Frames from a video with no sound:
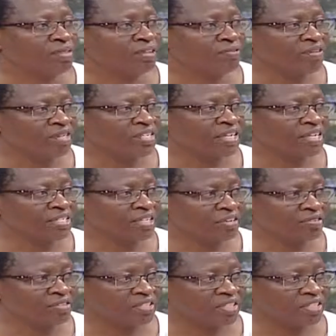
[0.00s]
the veterinary
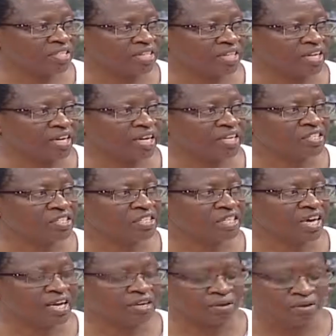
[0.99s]
services in the country.
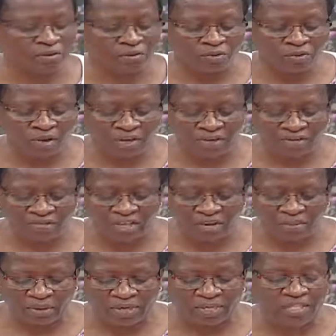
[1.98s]
And one of
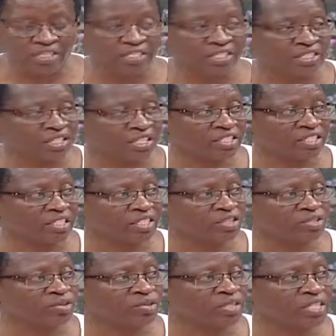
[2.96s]
their mandate is actually
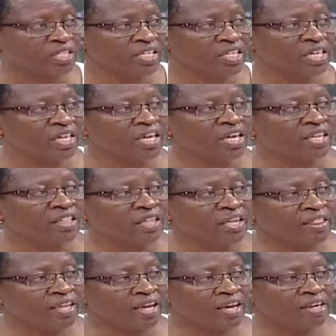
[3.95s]
to see
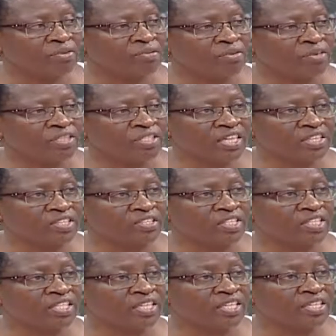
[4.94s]
that the animals are
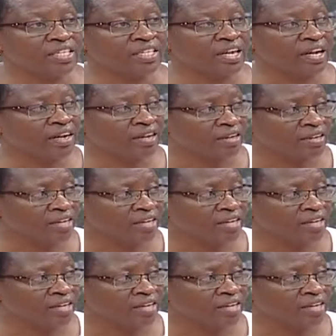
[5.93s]
treated in a